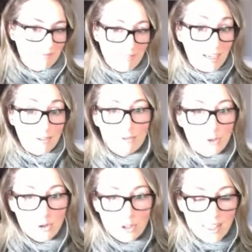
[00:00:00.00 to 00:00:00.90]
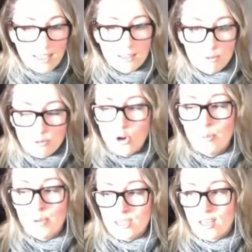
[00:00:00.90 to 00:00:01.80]
they can
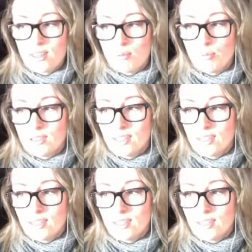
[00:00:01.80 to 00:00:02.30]
inform each other, but